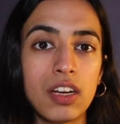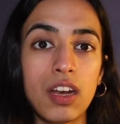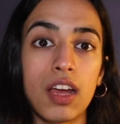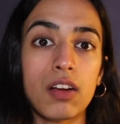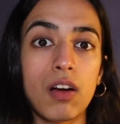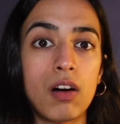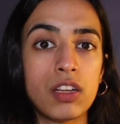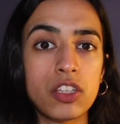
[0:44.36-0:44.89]

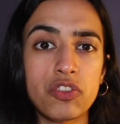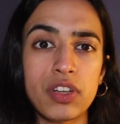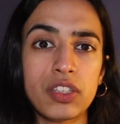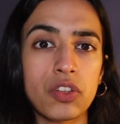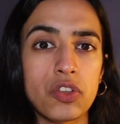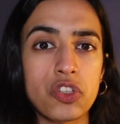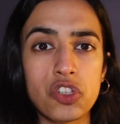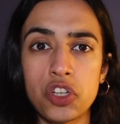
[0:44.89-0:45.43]
like
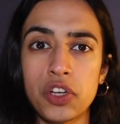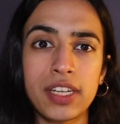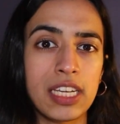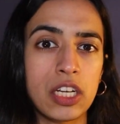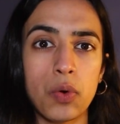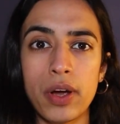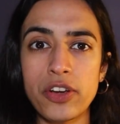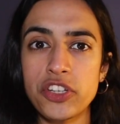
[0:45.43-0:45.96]
answering those
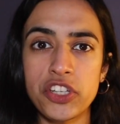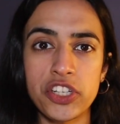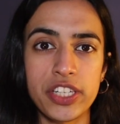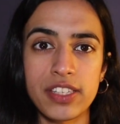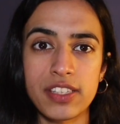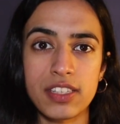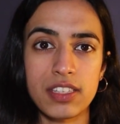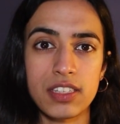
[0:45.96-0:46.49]
tricky
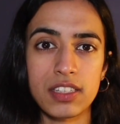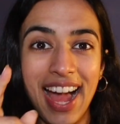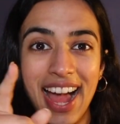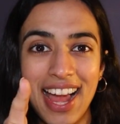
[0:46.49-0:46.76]
questions.